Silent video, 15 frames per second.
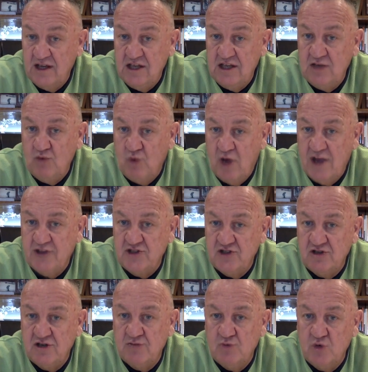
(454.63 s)
he
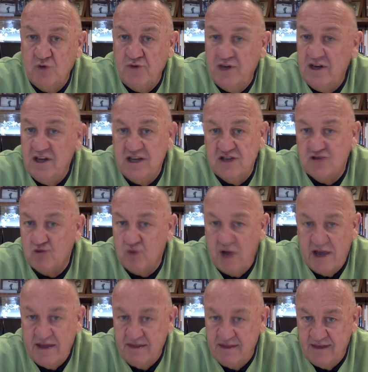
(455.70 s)
wants you to move in, he's
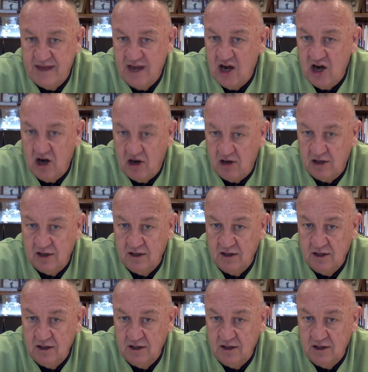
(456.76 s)
right there